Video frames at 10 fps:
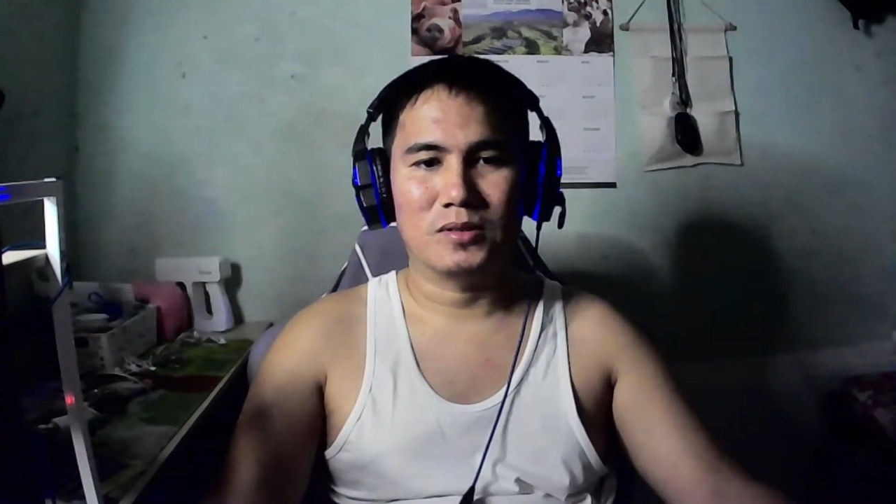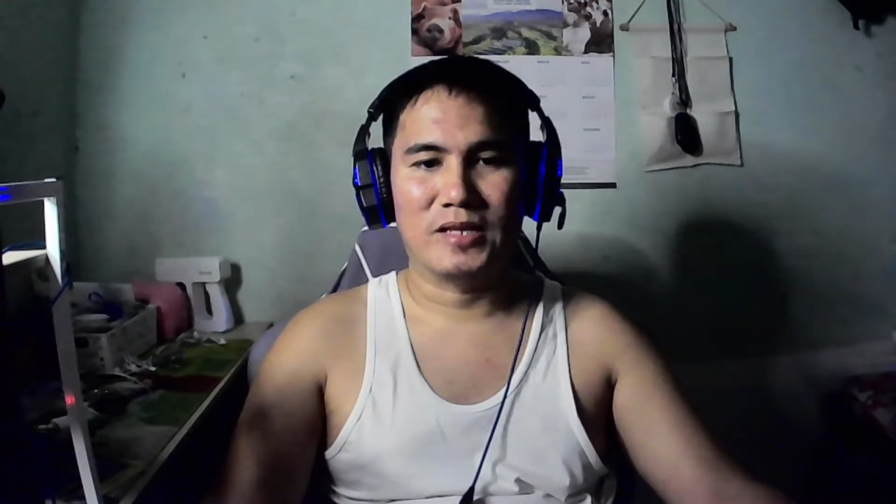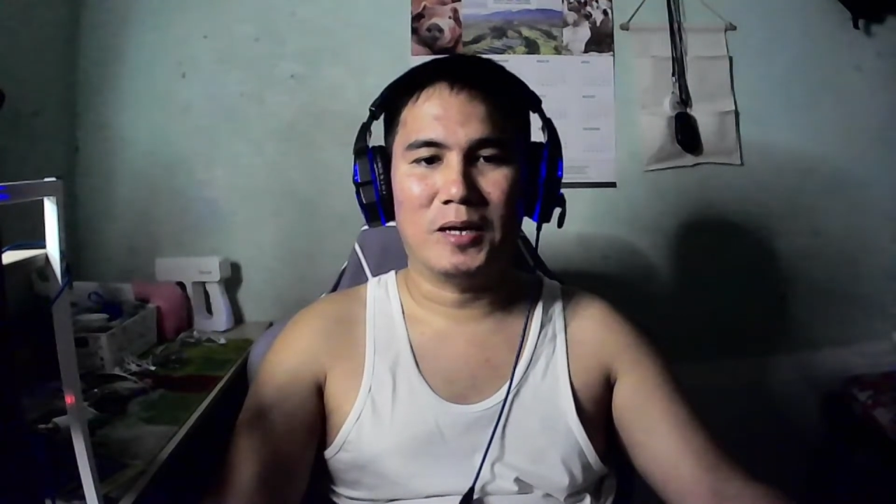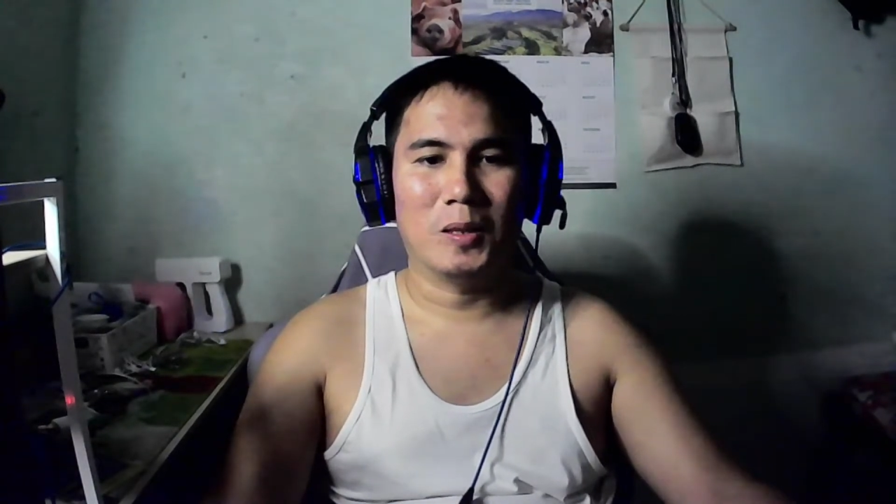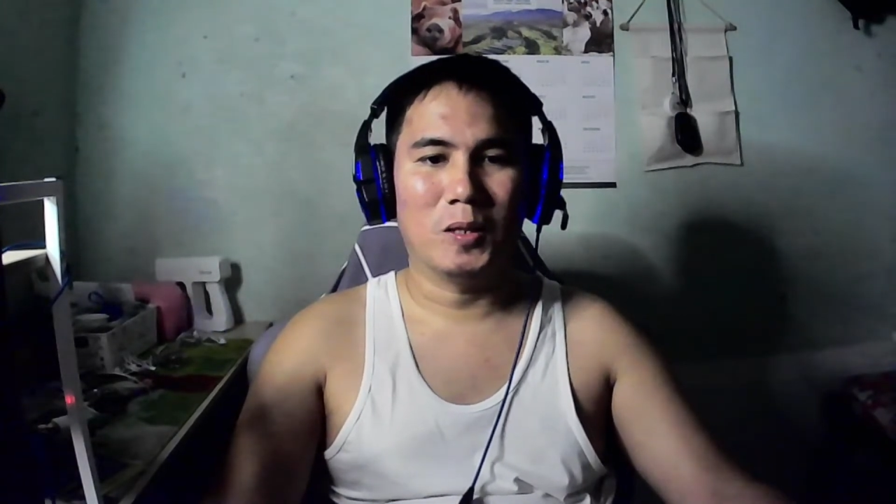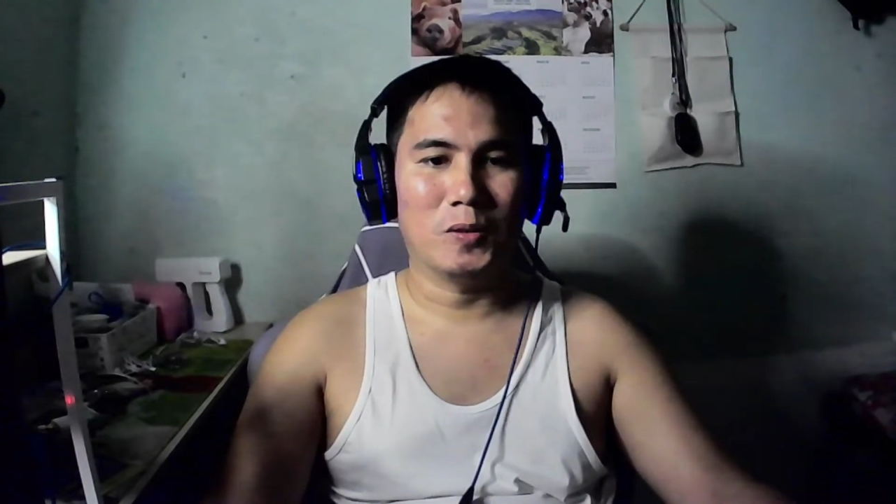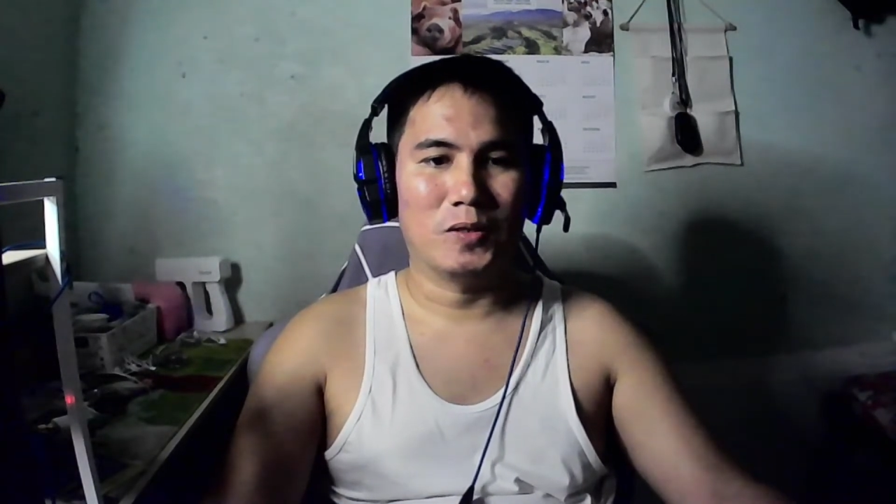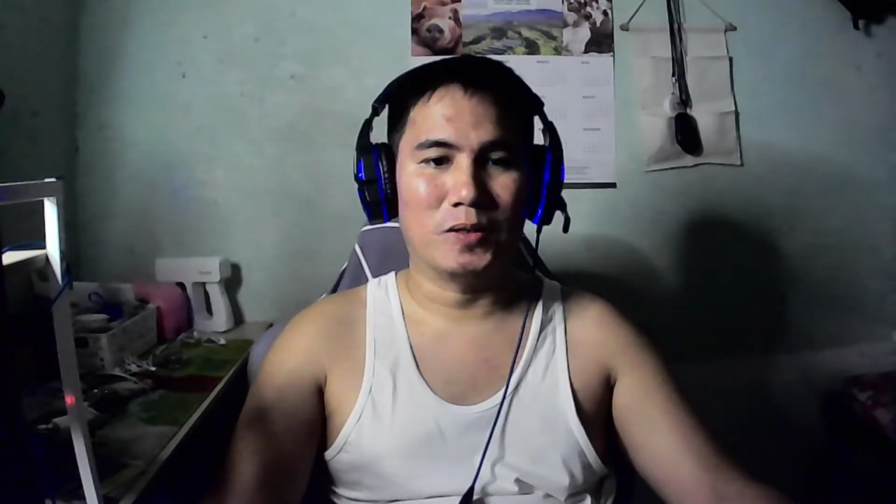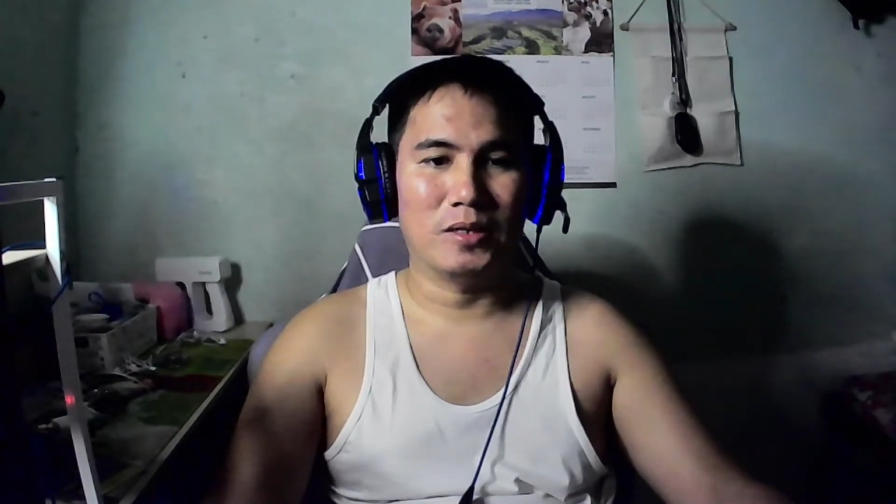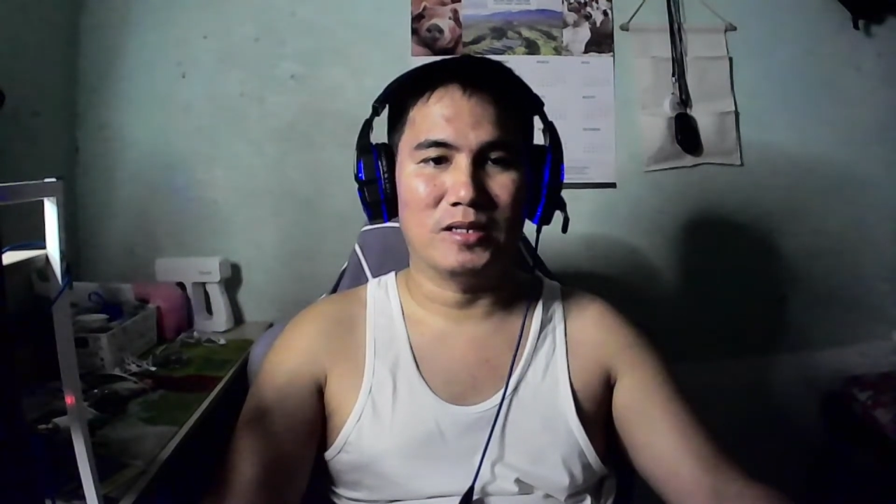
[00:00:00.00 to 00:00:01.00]
download
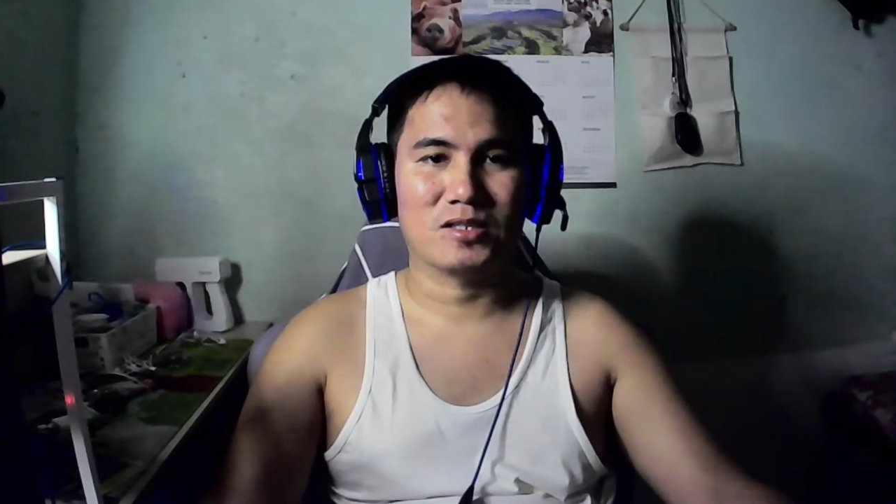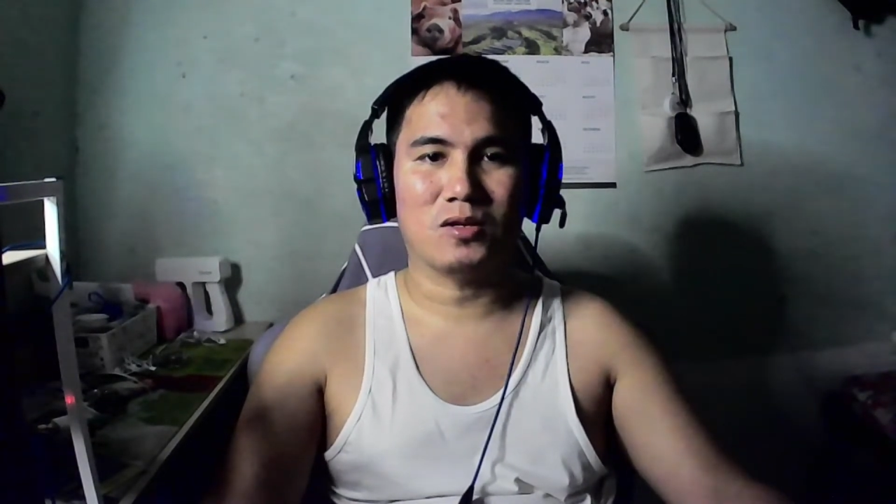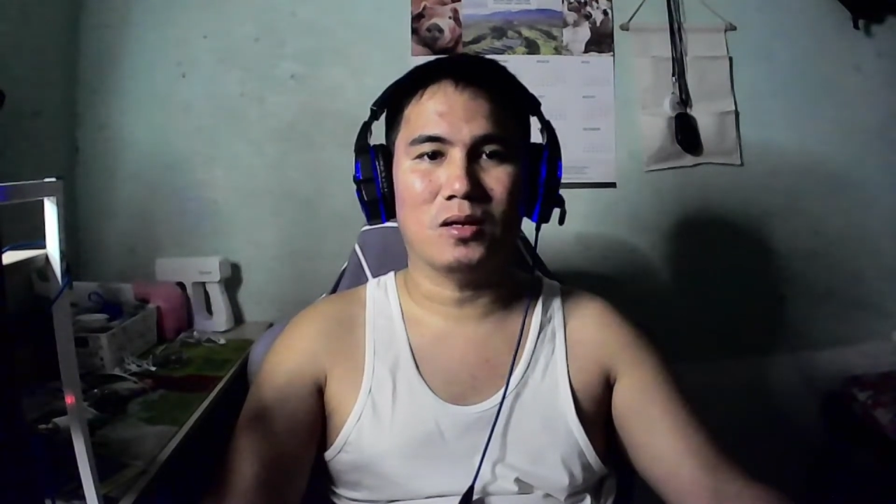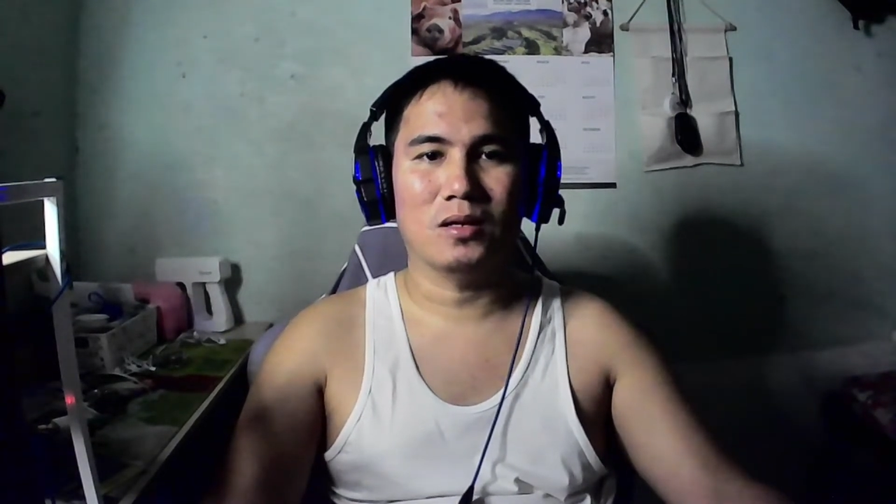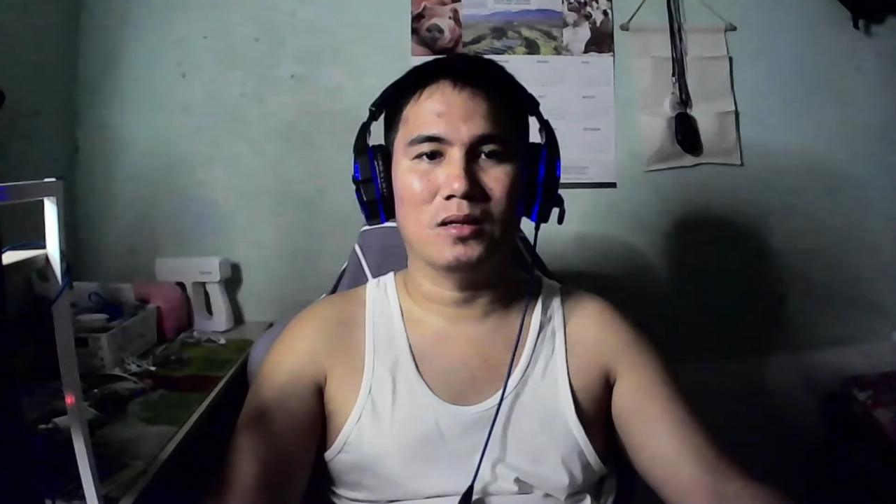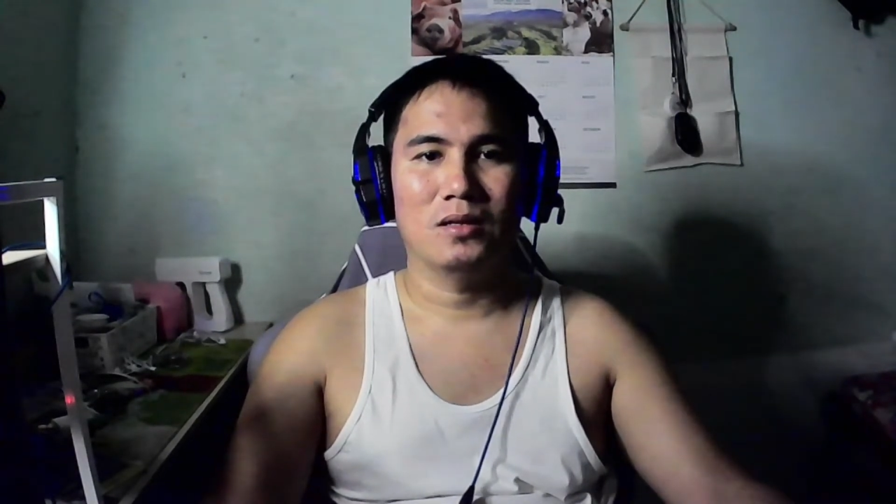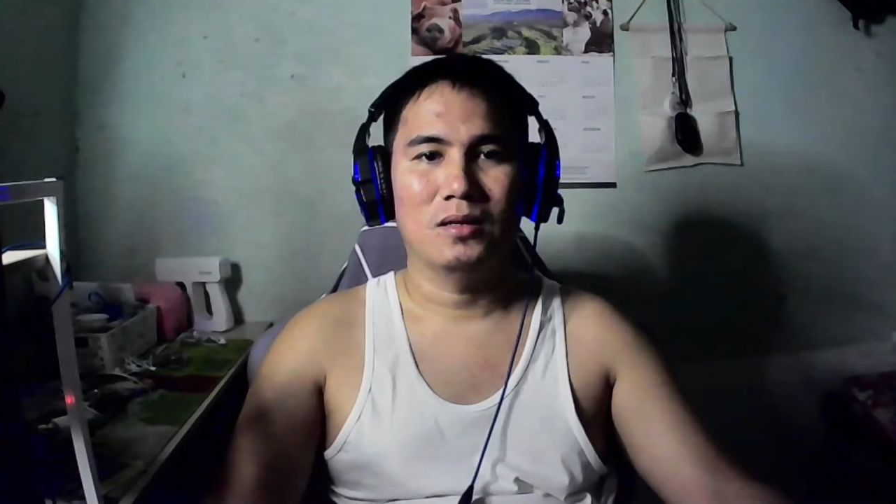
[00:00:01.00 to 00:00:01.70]
or install